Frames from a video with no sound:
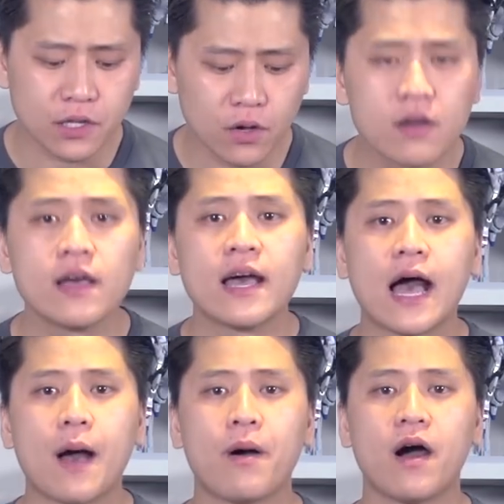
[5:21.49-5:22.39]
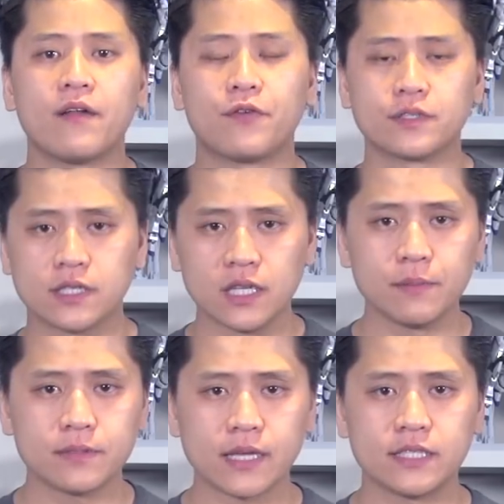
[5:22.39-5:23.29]
So upon first
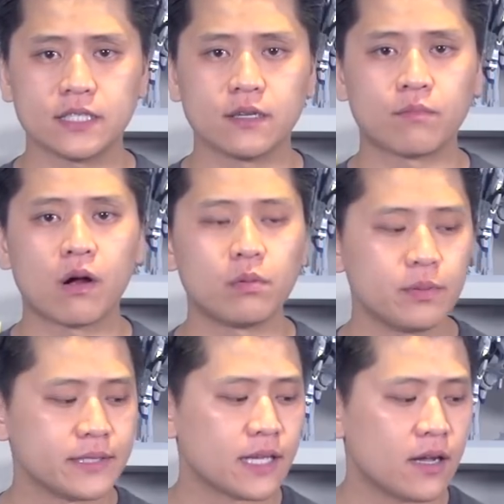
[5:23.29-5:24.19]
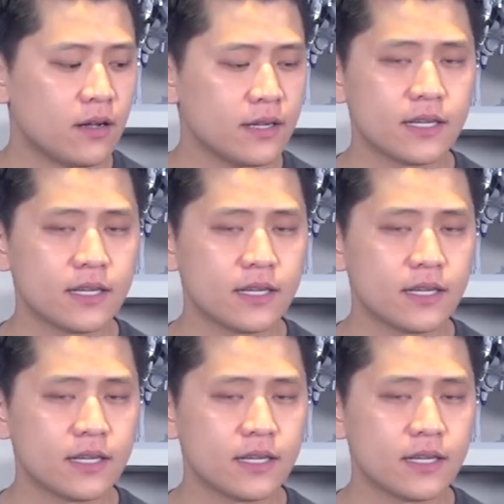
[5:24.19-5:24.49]
glimpse, as you can probably tell,